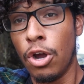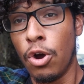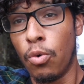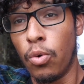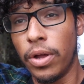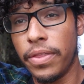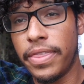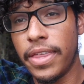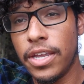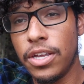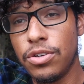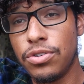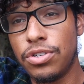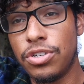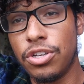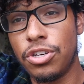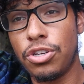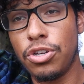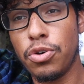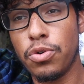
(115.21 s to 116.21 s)
what they used
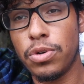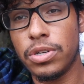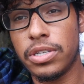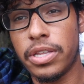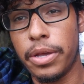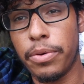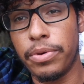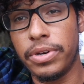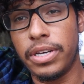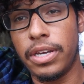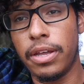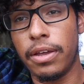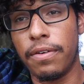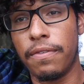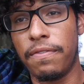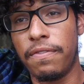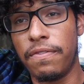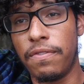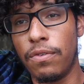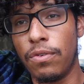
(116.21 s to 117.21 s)
to do is they would dig
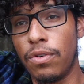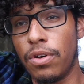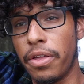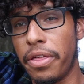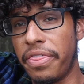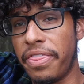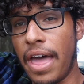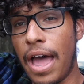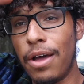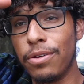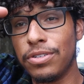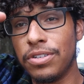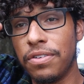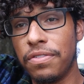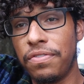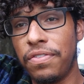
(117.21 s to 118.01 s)
1,000